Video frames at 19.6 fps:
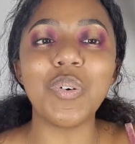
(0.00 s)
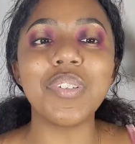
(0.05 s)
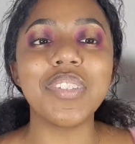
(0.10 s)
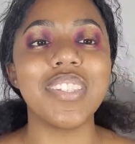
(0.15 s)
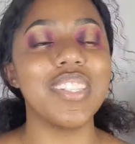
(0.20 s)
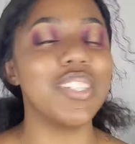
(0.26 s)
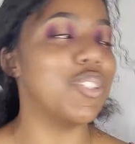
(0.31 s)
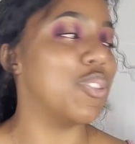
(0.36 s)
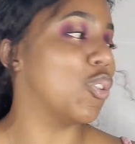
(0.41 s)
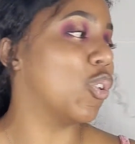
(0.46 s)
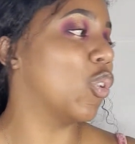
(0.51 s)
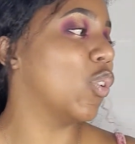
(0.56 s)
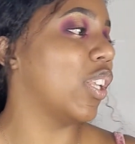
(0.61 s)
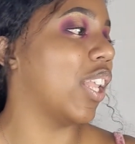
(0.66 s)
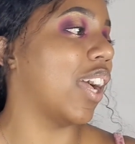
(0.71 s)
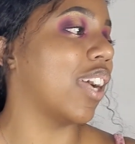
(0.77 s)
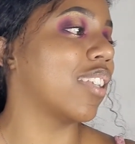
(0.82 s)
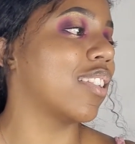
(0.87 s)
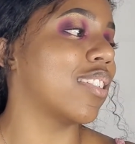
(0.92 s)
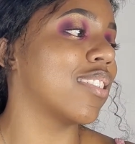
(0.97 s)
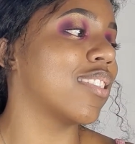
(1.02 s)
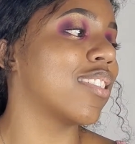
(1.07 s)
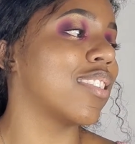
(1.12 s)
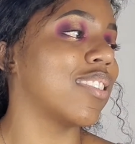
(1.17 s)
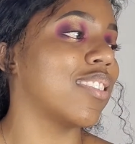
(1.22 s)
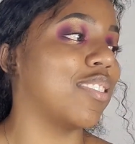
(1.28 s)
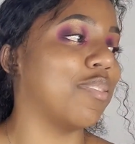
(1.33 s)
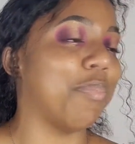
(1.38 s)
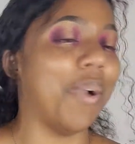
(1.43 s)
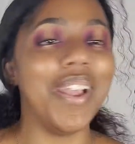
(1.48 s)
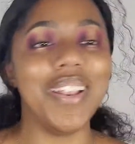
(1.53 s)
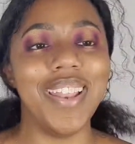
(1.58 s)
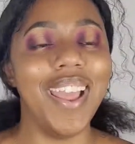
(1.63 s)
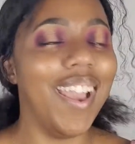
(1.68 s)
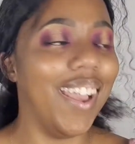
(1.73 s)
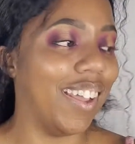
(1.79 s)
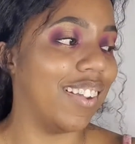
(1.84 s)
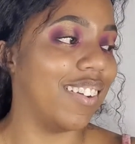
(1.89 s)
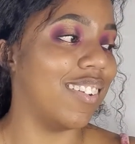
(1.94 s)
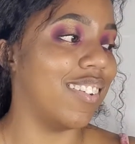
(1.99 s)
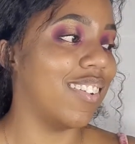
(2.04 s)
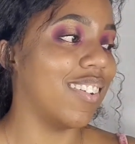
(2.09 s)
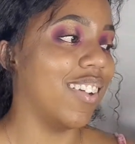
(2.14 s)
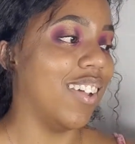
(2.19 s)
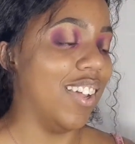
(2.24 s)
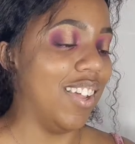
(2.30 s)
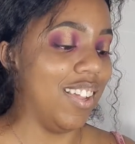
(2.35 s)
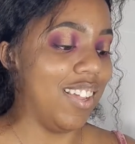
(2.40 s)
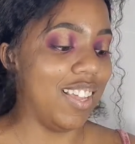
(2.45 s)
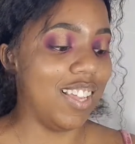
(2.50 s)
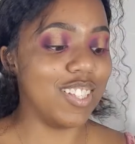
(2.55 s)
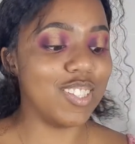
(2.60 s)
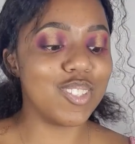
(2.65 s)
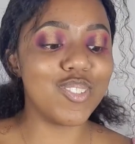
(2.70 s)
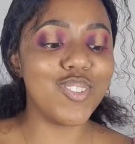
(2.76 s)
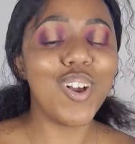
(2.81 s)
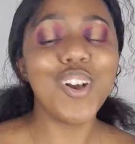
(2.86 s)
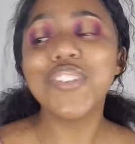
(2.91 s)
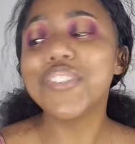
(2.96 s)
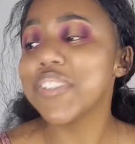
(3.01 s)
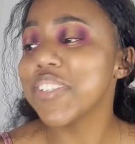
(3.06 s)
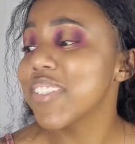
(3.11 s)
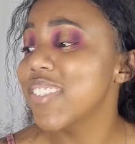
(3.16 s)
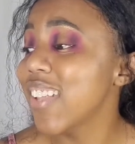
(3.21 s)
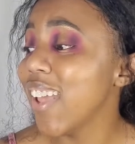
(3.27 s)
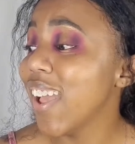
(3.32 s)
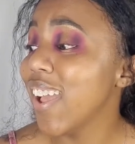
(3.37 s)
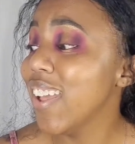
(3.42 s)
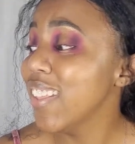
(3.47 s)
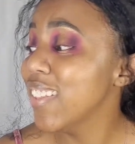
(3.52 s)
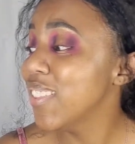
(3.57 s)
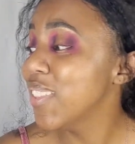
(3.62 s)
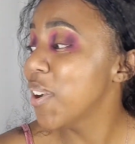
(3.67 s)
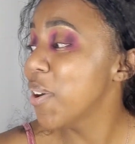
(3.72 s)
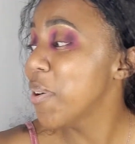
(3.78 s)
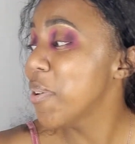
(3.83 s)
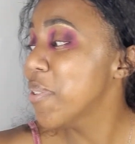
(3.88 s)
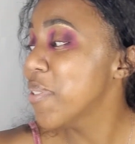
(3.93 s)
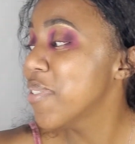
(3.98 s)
you know, like, this is my dad. It's not your dad though.